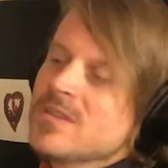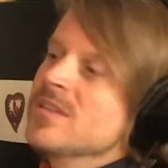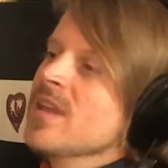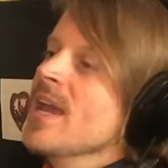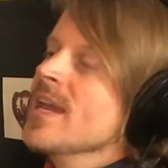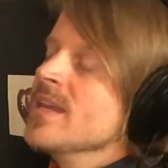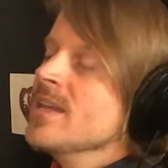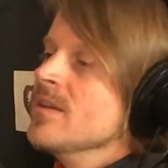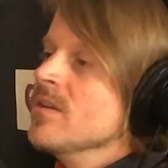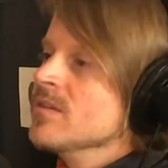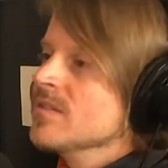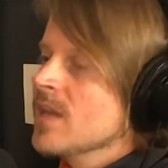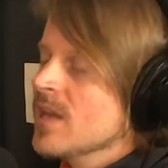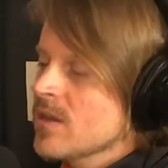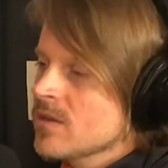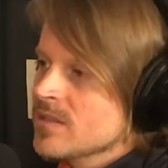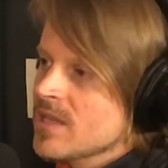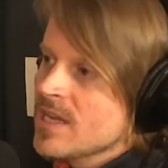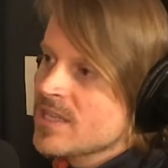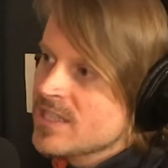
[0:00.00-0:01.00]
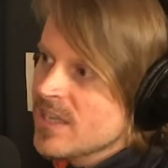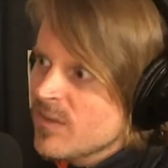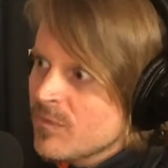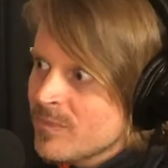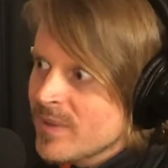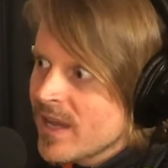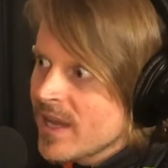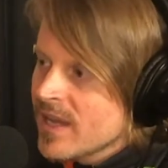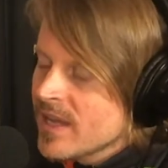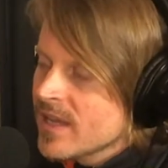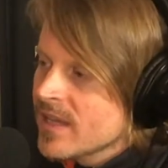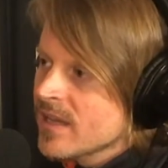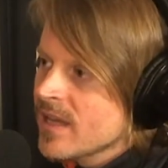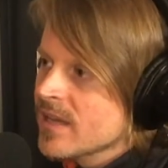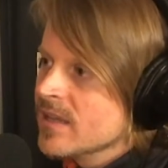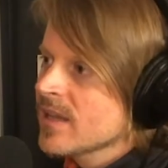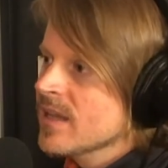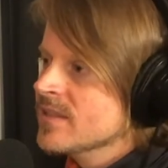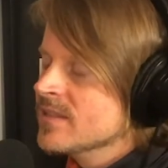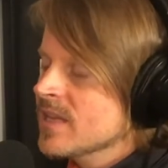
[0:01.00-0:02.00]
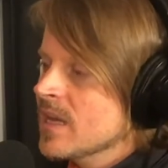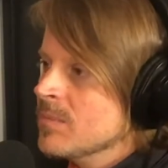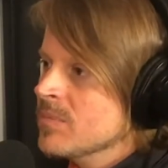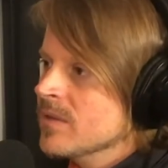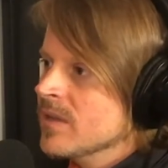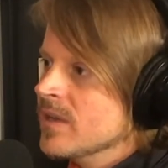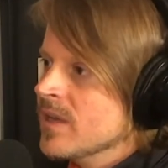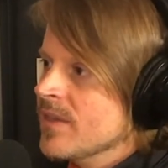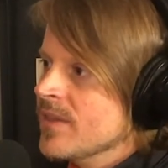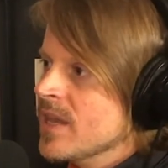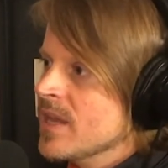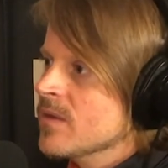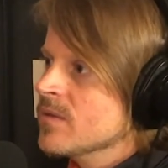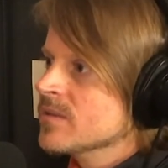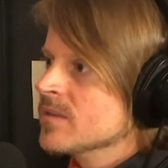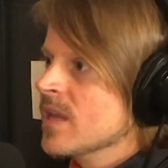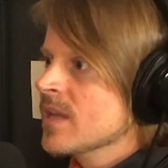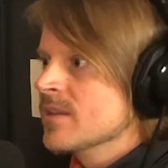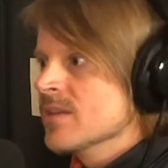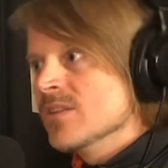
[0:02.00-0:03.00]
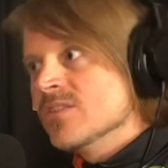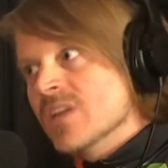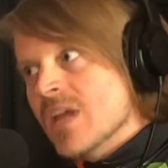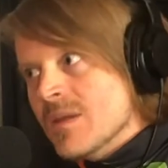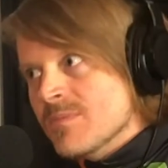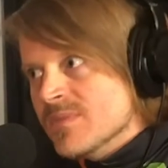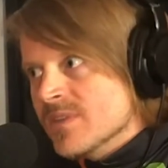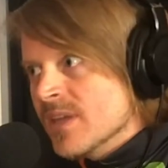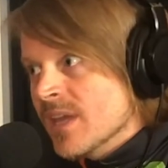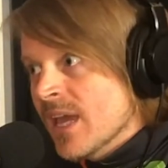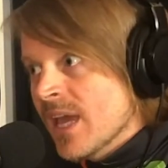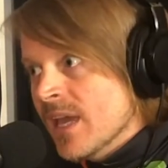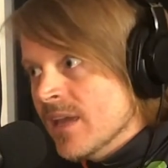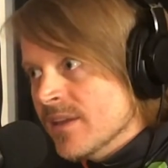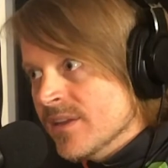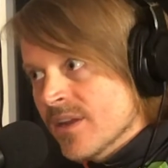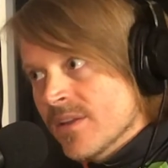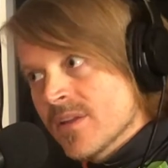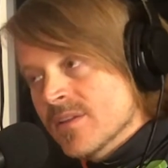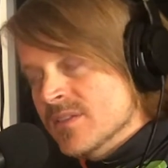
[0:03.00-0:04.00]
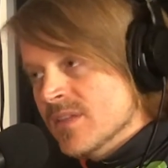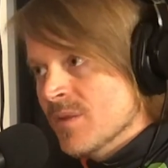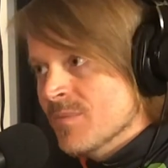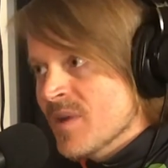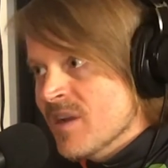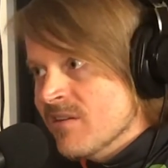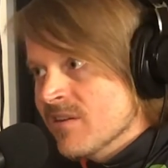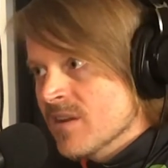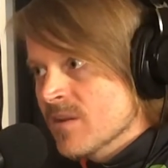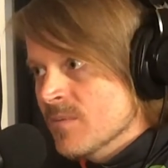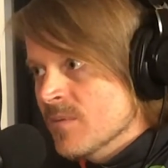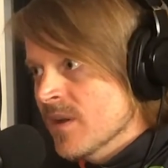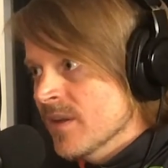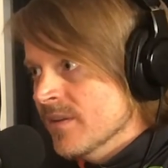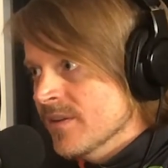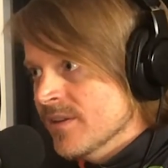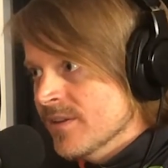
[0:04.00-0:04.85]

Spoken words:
like, it was like Jeff Beck and like Led Zeppelin, and then there was like the James Gang, that was the American one,